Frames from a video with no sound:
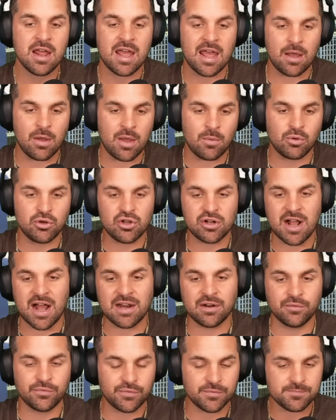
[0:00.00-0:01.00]
And when you
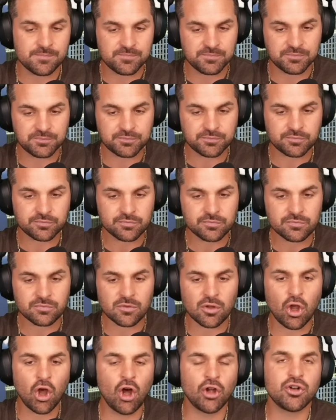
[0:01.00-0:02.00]
kind of
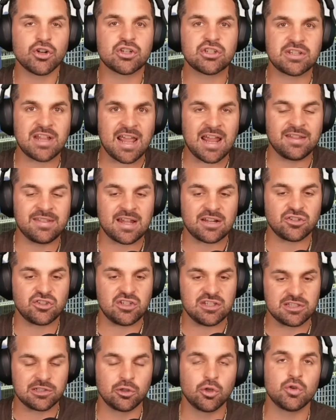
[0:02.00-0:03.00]
understand that
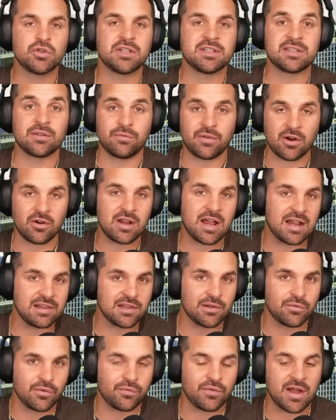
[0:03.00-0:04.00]
she's losing to very
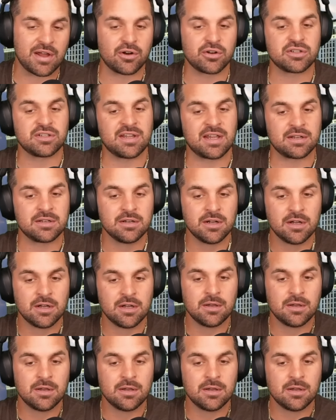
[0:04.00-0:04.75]
high-level fighters and then